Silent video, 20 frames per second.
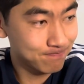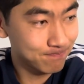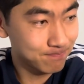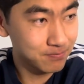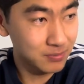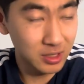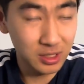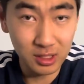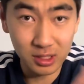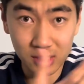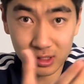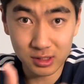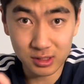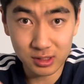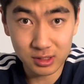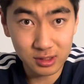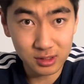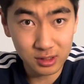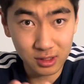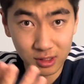
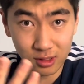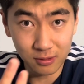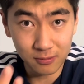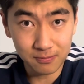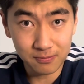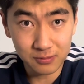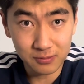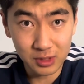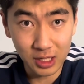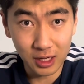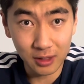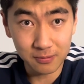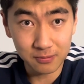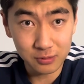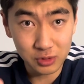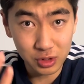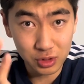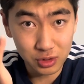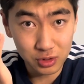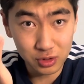Because, you know, yeah,
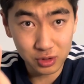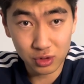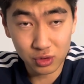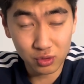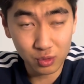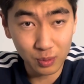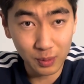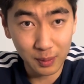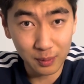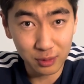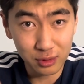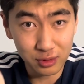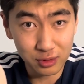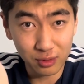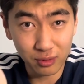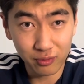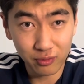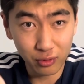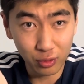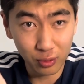just remember,
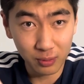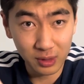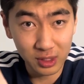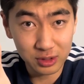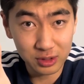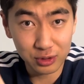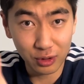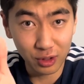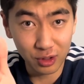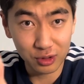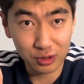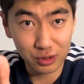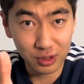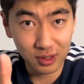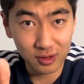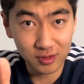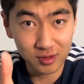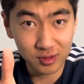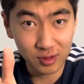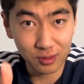don't format your hard
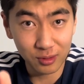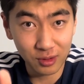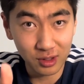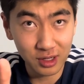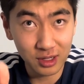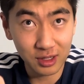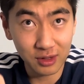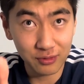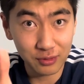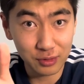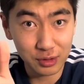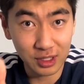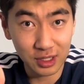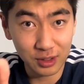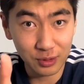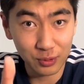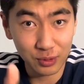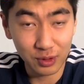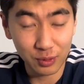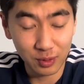drives, all right? If you take
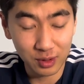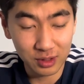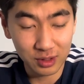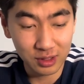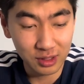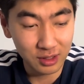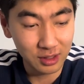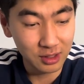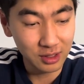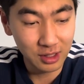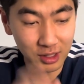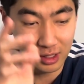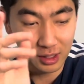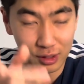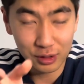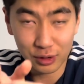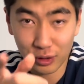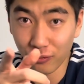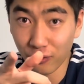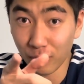away one thing,
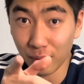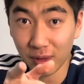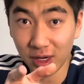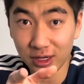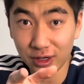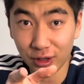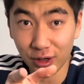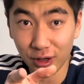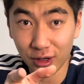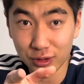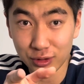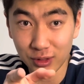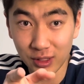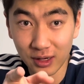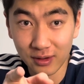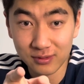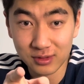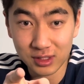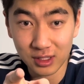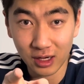don't format your hard
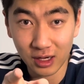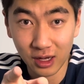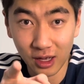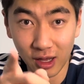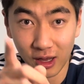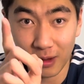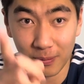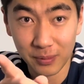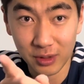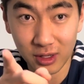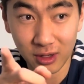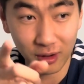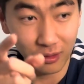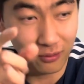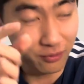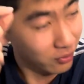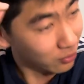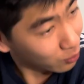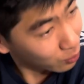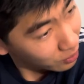drives. Be
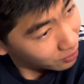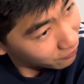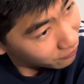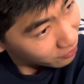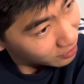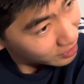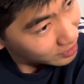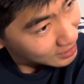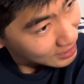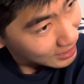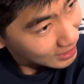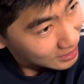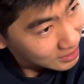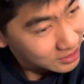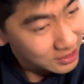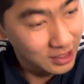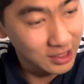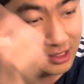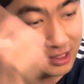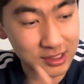careful with any
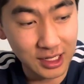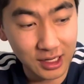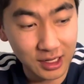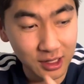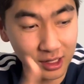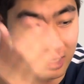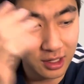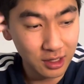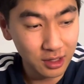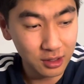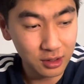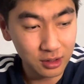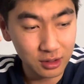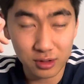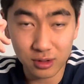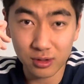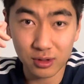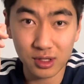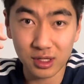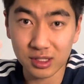kind of data you
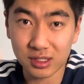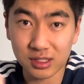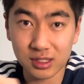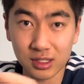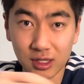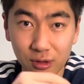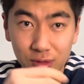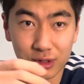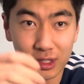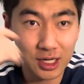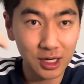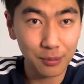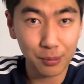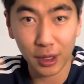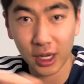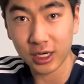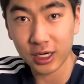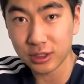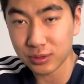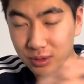do, because, you know, data
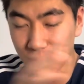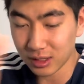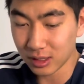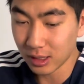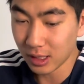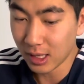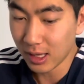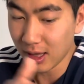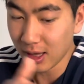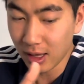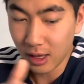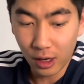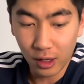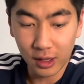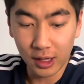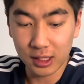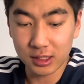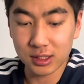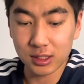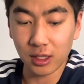management, all
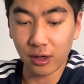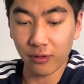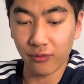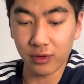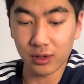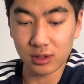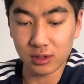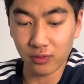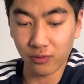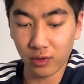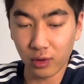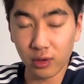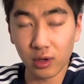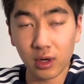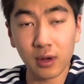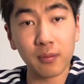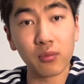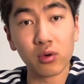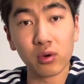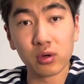that stuff is very
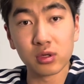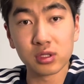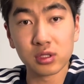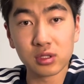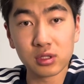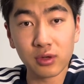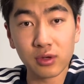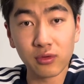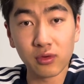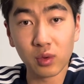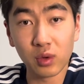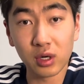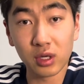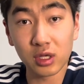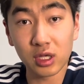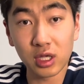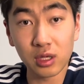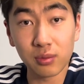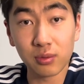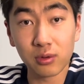important if you want to
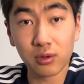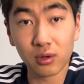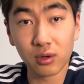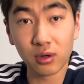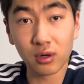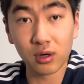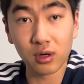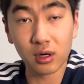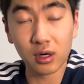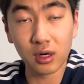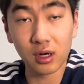keep your